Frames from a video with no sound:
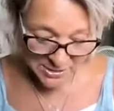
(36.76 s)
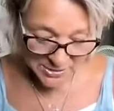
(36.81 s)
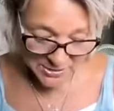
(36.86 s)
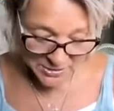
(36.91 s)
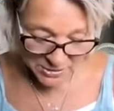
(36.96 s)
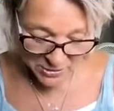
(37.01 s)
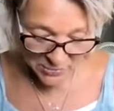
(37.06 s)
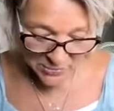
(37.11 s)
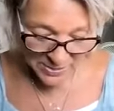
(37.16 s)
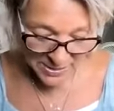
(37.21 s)

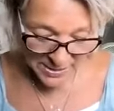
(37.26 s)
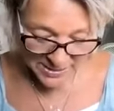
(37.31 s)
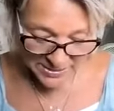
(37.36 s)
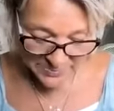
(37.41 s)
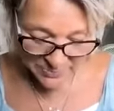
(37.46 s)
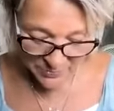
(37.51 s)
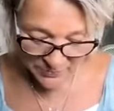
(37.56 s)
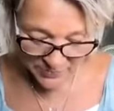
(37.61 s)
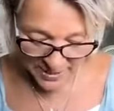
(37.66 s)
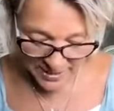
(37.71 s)
So let's
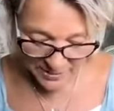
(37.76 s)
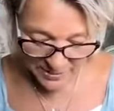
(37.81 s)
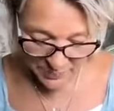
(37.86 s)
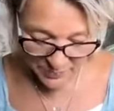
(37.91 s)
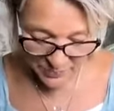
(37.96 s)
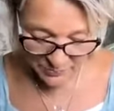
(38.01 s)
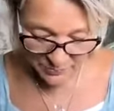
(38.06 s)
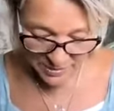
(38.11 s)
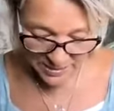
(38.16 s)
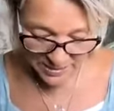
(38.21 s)
move ahead
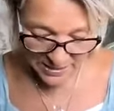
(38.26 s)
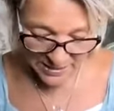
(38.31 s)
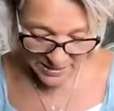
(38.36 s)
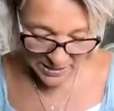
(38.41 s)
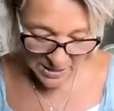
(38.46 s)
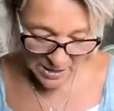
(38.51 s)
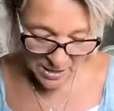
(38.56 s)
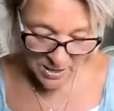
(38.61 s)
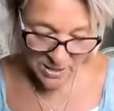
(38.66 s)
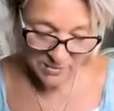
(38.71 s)
with the reading
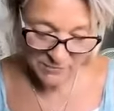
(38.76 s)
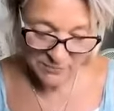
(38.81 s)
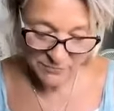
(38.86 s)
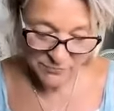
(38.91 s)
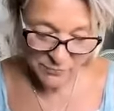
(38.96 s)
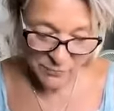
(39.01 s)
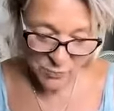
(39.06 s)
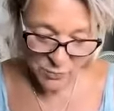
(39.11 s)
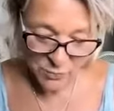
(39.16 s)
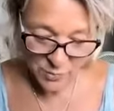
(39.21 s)
uh,
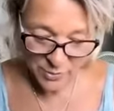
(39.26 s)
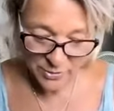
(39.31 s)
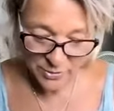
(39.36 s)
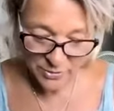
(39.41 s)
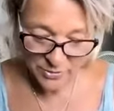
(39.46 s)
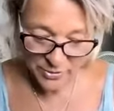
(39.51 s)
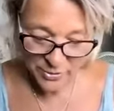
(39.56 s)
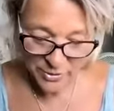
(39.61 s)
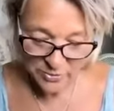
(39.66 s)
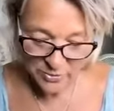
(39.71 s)
for
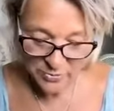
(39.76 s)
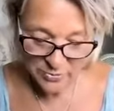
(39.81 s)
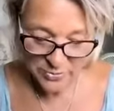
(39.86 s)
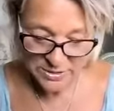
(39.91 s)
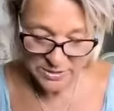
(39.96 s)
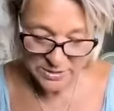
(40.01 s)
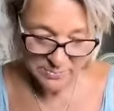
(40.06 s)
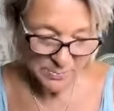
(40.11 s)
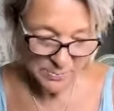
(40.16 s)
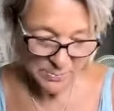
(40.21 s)

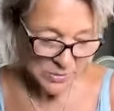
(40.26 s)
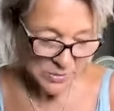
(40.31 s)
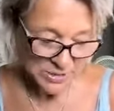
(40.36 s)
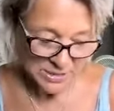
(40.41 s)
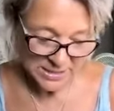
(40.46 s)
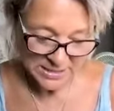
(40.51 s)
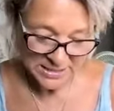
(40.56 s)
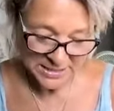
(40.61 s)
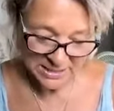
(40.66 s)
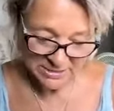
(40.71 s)
those that most
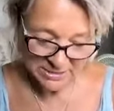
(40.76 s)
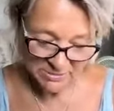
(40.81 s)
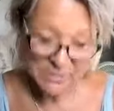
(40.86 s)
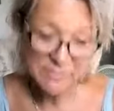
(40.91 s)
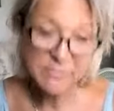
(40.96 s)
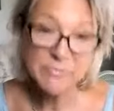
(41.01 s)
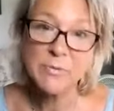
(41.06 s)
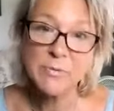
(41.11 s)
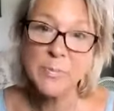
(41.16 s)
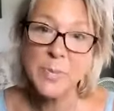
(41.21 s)
need to hear
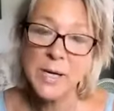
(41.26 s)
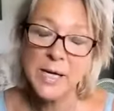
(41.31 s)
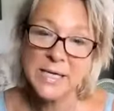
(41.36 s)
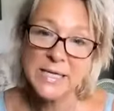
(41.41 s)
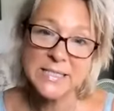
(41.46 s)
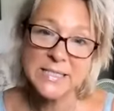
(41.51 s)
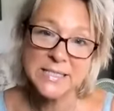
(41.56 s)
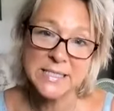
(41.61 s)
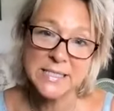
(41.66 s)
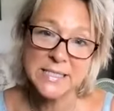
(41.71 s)
it for
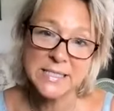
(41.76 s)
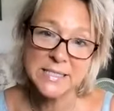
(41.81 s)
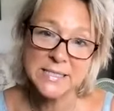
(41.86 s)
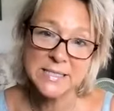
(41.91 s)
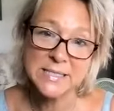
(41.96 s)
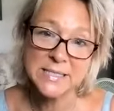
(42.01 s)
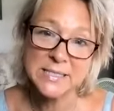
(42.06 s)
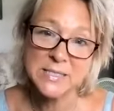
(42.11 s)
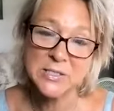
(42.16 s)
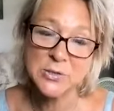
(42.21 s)
Pisces.
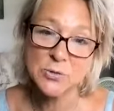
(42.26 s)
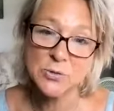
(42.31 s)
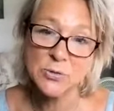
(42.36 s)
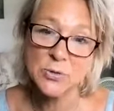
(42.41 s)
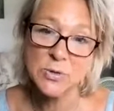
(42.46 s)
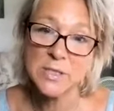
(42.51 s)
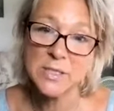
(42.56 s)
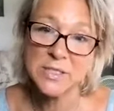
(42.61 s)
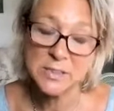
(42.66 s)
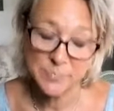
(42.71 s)
This is your
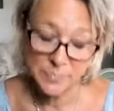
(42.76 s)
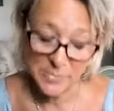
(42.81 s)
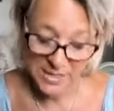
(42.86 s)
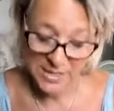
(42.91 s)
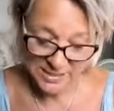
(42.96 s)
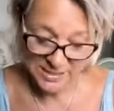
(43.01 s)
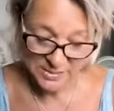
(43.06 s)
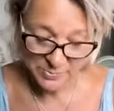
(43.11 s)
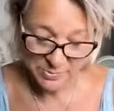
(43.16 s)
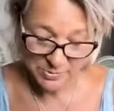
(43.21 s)

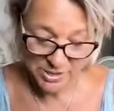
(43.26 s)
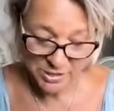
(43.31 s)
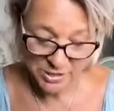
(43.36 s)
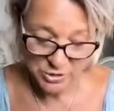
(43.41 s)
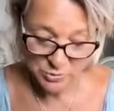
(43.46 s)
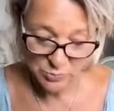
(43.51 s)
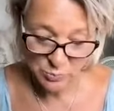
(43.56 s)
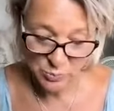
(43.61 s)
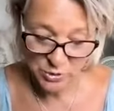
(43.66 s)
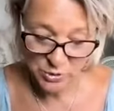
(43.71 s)

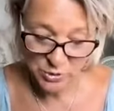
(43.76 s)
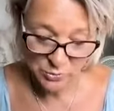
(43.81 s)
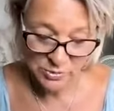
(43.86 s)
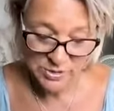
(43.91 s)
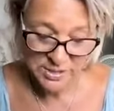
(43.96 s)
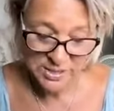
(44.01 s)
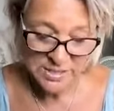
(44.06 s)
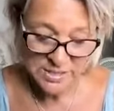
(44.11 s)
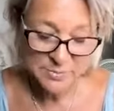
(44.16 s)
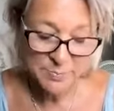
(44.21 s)
aspiration, what you're
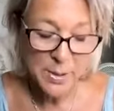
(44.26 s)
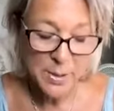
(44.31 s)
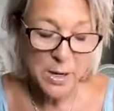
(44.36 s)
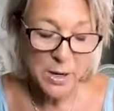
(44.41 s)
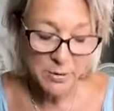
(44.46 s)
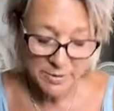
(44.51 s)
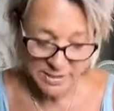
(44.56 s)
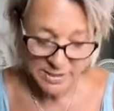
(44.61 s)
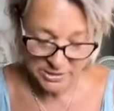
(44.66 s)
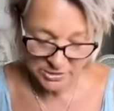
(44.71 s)

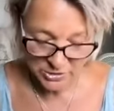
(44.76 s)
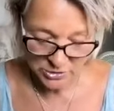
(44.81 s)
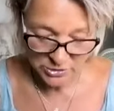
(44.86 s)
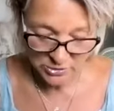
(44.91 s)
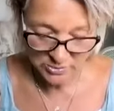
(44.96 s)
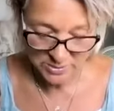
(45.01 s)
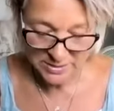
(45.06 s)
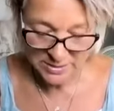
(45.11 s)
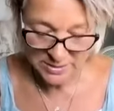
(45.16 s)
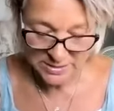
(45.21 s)
aspiring
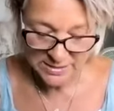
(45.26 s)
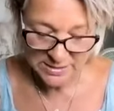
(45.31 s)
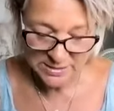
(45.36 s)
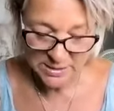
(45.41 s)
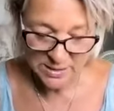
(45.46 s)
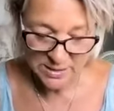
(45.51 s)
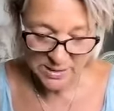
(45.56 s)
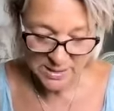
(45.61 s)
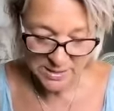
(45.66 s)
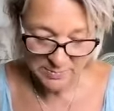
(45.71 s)
to at this
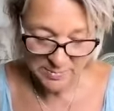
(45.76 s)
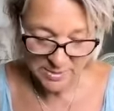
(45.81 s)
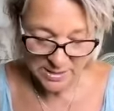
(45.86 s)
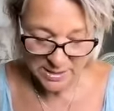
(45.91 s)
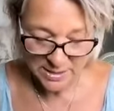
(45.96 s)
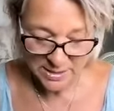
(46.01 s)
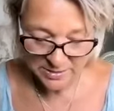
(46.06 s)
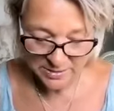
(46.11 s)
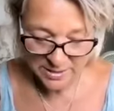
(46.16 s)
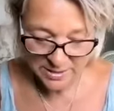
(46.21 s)
time.
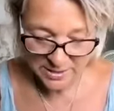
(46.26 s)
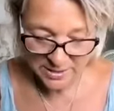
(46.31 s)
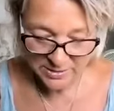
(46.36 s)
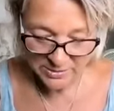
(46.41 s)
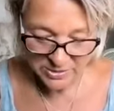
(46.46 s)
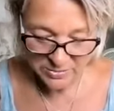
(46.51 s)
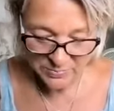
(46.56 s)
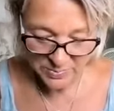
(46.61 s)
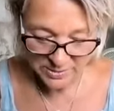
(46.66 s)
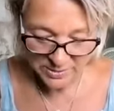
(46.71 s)
Thank you,
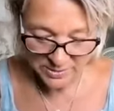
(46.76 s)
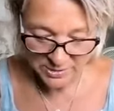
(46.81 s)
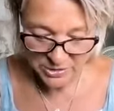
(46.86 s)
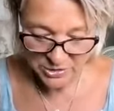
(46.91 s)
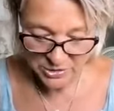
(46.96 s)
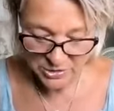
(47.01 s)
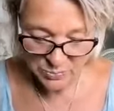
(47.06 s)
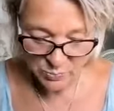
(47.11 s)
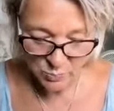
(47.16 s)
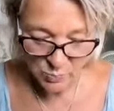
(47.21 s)
Spirit.
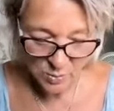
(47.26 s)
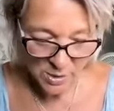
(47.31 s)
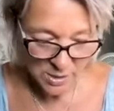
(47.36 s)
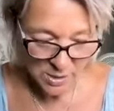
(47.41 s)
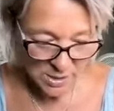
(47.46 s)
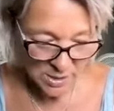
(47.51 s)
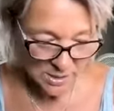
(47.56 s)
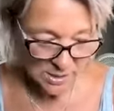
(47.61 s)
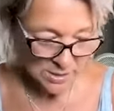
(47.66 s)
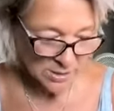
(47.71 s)
Just
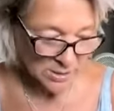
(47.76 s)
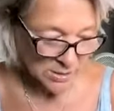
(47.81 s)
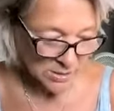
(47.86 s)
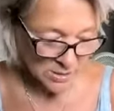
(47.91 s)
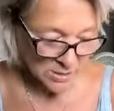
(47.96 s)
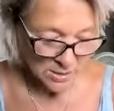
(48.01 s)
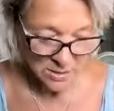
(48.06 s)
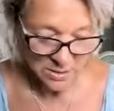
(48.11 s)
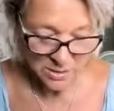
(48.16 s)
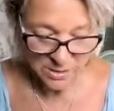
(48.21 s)
one
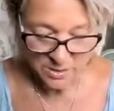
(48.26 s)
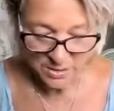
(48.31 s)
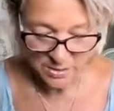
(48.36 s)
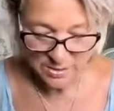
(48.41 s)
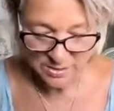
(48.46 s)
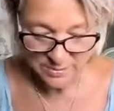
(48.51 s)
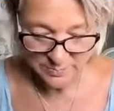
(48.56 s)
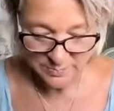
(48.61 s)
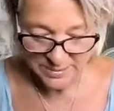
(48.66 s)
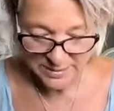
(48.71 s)

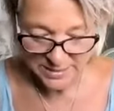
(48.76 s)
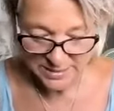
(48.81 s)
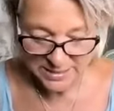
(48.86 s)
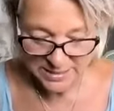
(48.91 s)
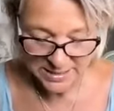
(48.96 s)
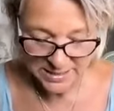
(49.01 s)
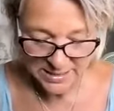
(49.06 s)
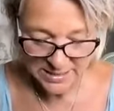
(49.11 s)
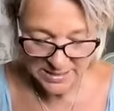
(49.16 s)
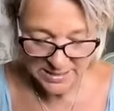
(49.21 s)
card,
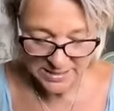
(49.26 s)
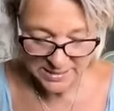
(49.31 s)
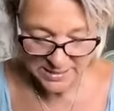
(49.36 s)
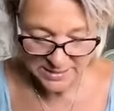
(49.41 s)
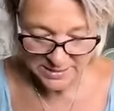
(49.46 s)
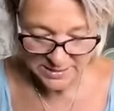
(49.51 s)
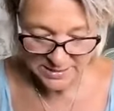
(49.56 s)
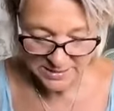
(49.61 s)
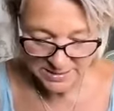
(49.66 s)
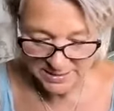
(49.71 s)

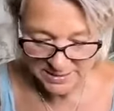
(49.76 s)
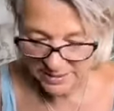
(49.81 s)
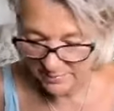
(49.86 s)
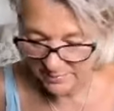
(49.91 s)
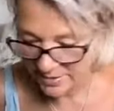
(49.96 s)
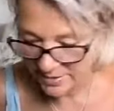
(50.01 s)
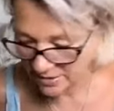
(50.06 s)
please.